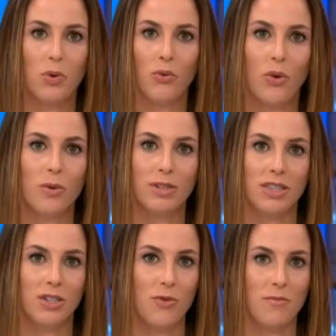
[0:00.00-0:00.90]

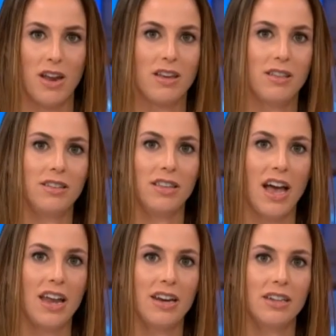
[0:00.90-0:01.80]
performances from many of these
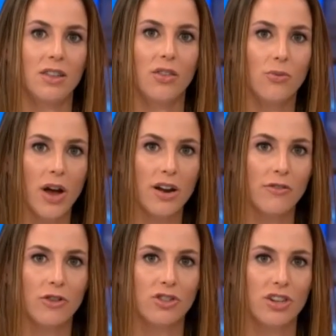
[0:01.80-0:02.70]
candidates, the threat of
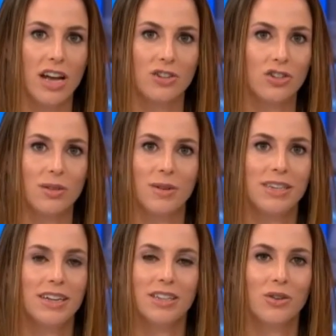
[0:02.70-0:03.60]
Christian nationalism, it
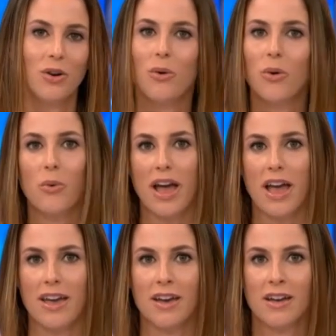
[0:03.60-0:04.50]
doesn't go
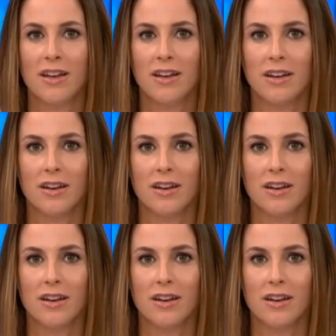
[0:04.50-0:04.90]
away. A